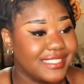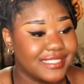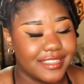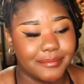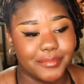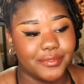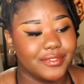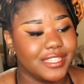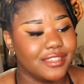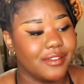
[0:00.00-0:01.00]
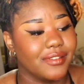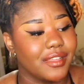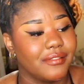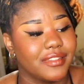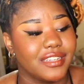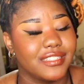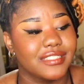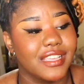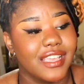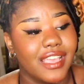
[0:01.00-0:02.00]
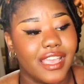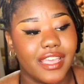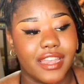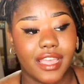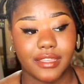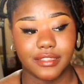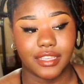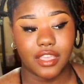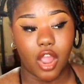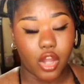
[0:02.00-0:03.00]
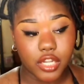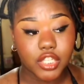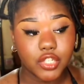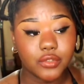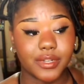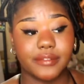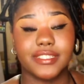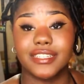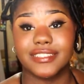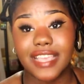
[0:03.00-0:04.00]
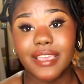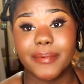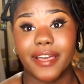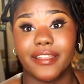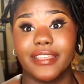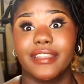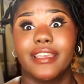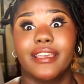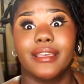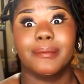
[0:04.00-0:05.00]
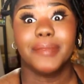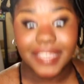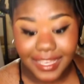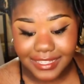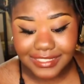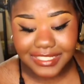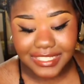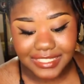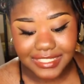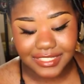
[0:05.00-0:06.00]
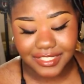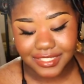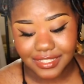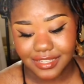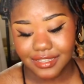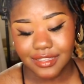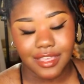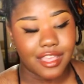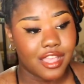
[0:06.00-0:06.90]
It's like a bootleg going coconuts, and I like already knew what I was gonna say about it because it's just like